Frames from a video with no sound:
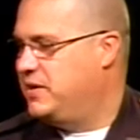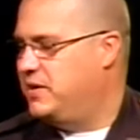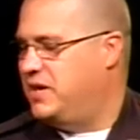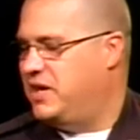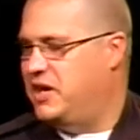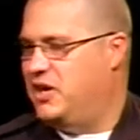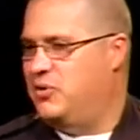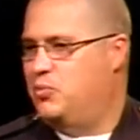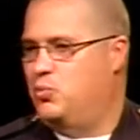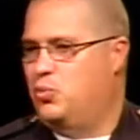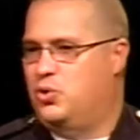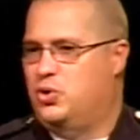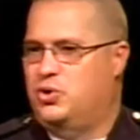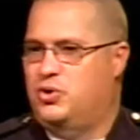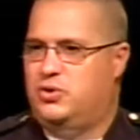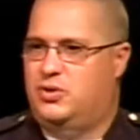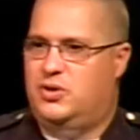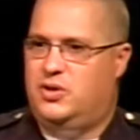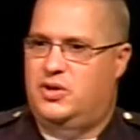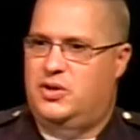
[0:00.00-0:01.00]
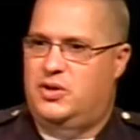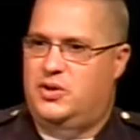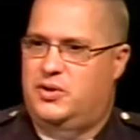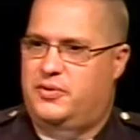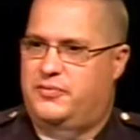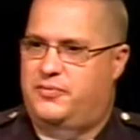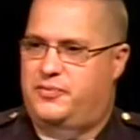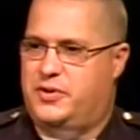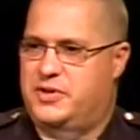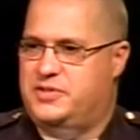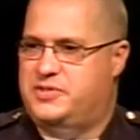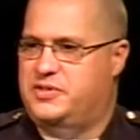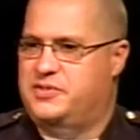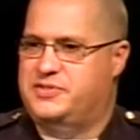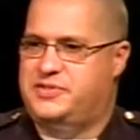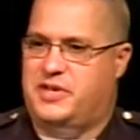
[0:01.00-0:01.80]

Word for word: And we'll, for instance,